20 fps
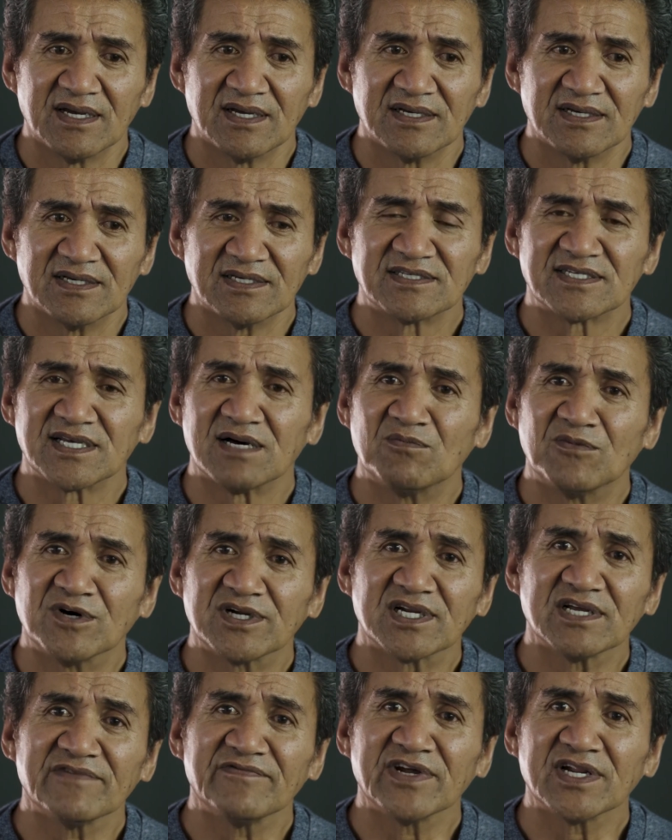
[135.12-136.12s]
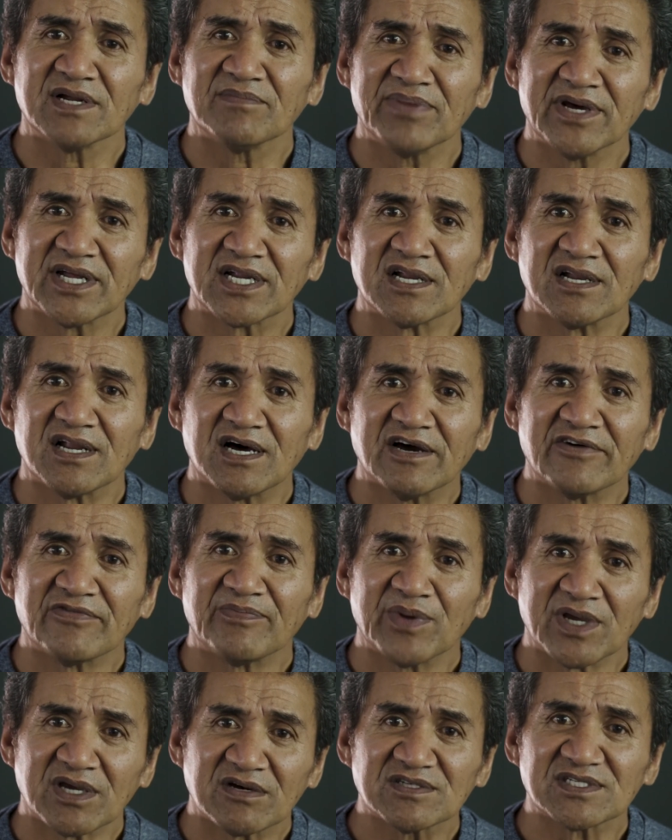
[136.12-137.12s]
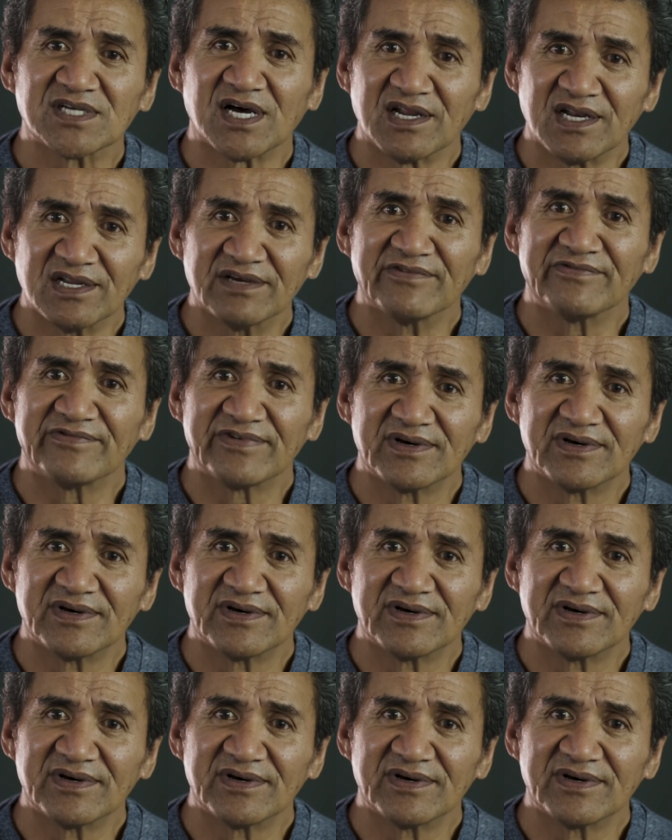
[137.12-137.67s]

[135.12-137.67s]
is someone living a better life because I live?